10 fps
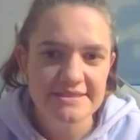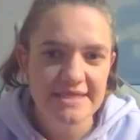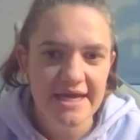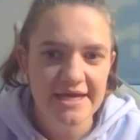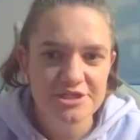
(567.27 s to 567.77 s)

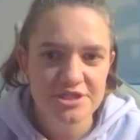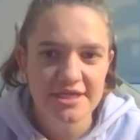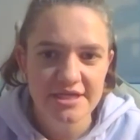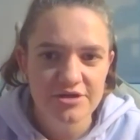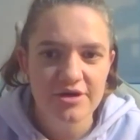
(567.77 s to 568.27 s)
They
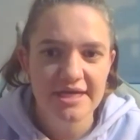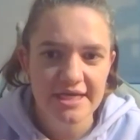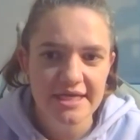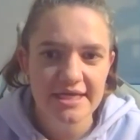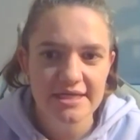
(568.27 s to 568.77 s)
actually, you know,
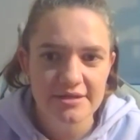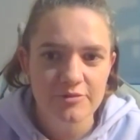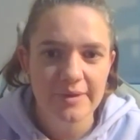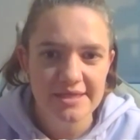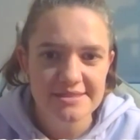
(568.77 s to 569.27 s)
can get a little
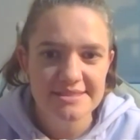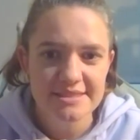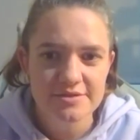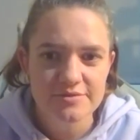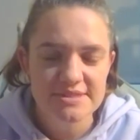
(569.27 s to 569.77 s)
bit unsettled.